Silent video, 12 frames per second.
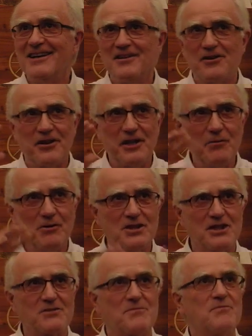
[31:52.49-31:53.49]
that he would
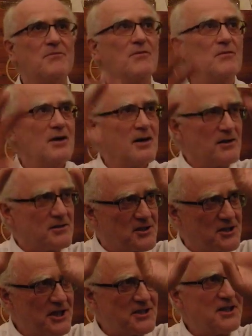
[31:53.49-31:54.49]
just
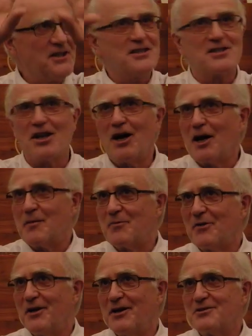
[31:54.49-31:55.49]
sit in his
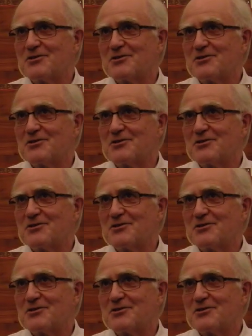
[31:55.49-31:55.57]
library,